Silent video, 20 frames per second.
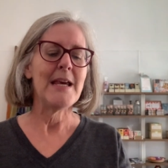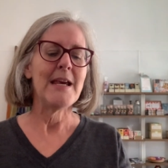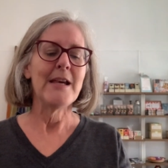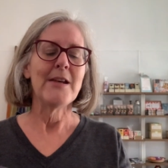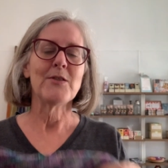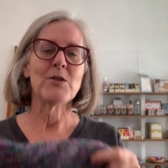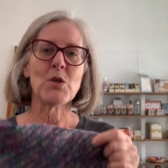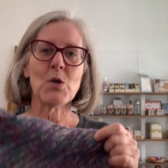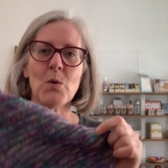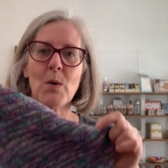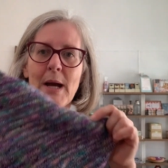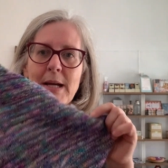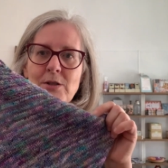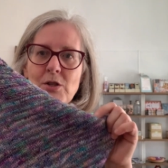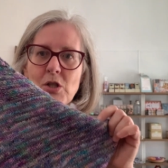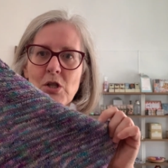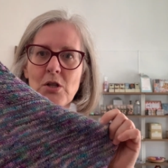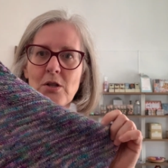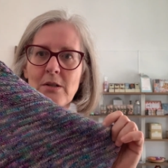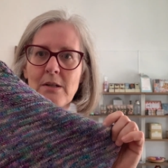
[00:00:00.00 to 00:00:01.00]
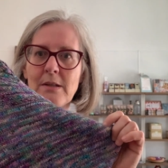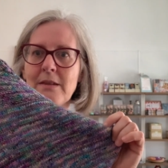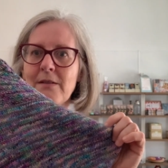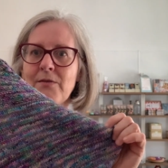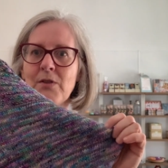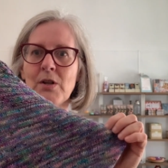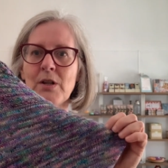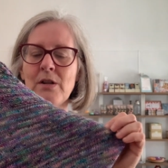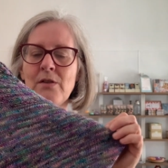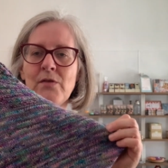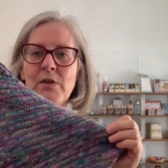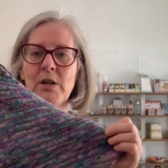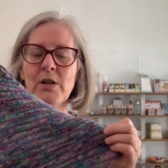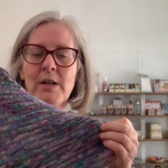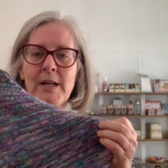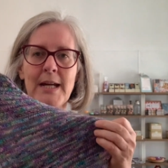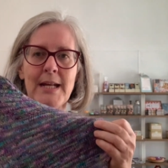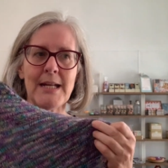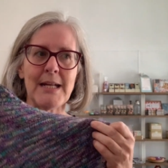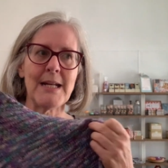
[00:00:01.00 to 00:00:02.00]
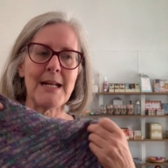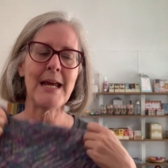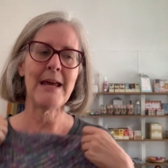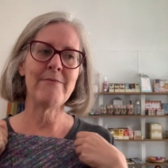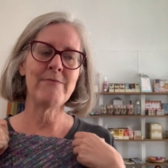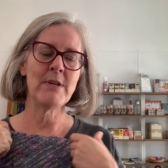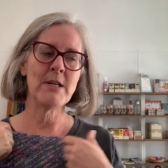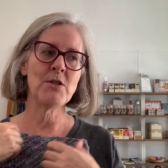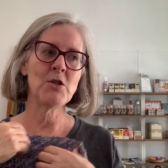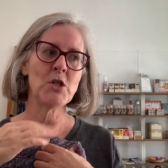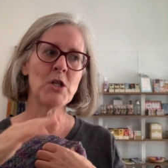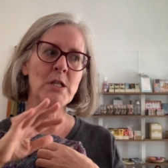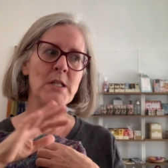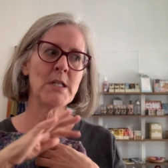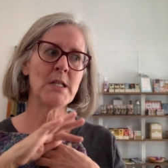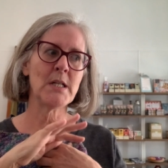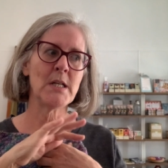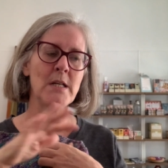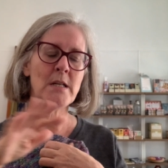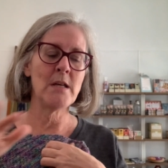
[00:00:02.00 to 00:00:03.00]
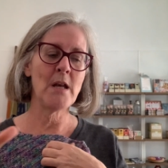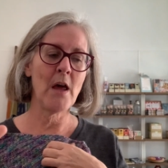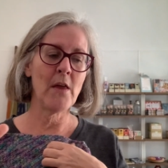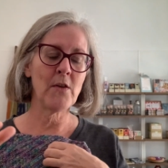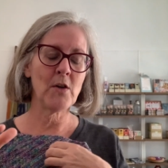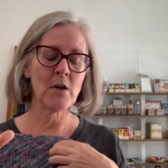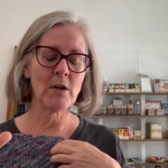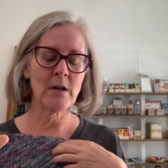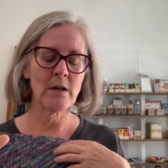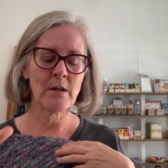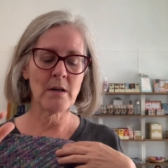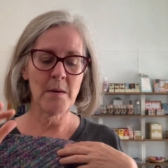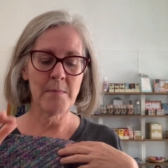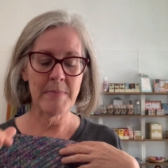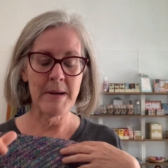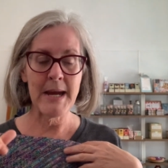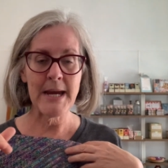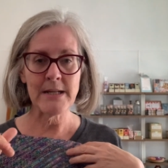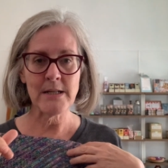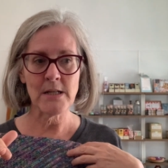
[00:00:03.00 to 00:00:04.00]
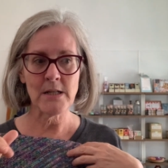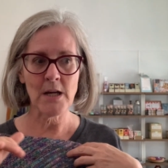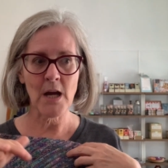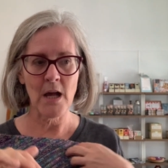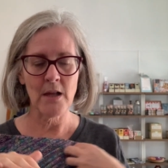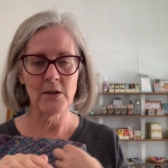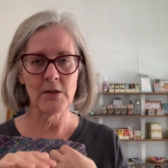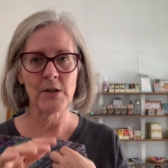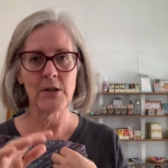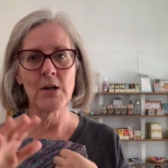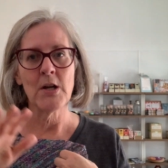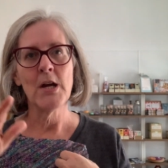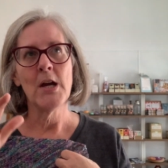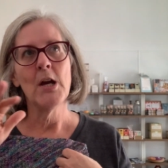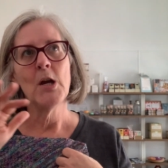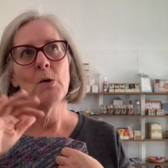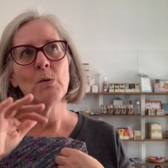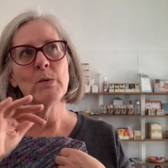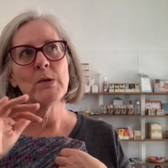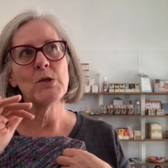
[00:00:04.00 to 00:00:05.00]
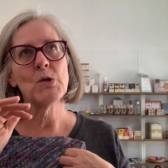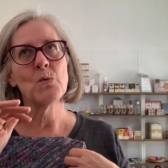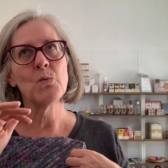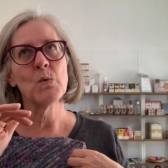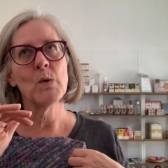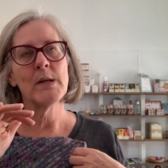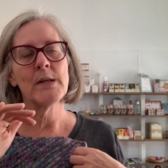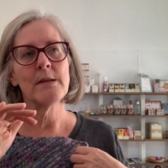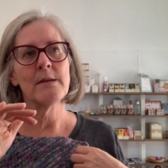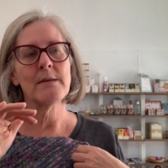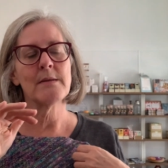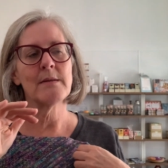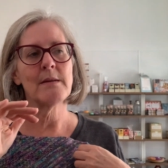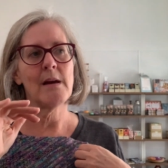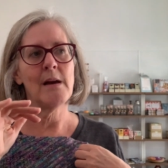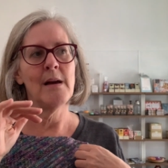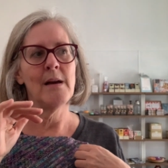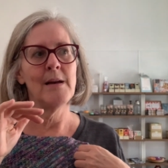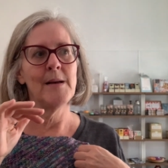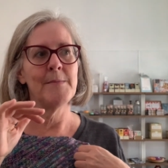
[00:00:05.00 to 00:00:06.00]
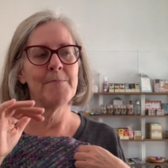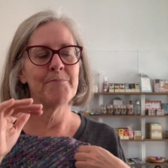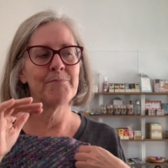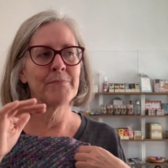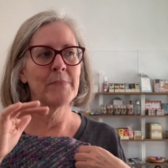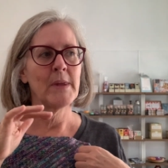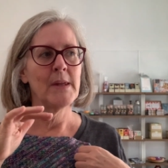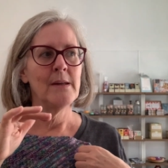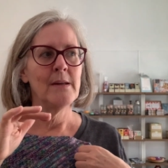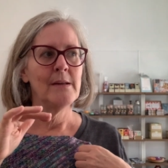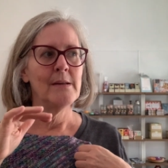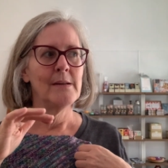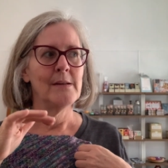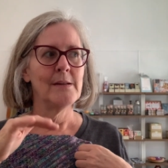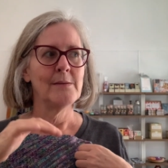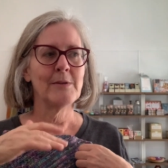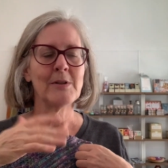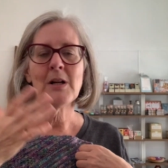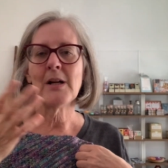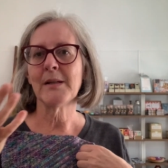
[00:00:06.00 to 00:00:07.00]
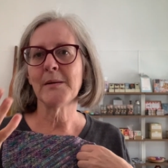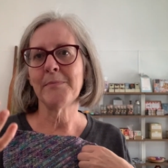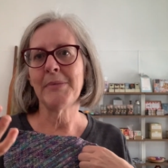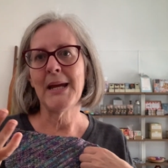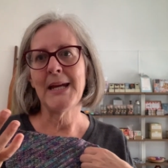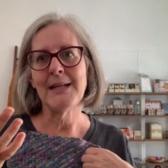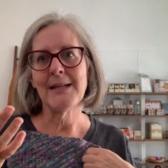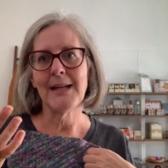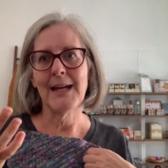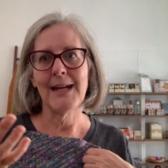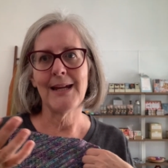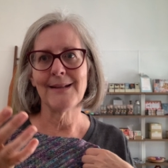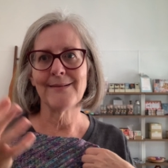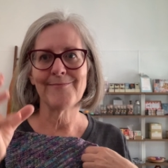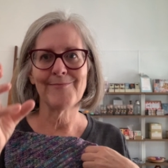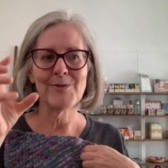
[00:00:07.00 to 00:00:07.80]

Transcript: So I took the very variegated and then she did another companion color, which was um, called a paint can.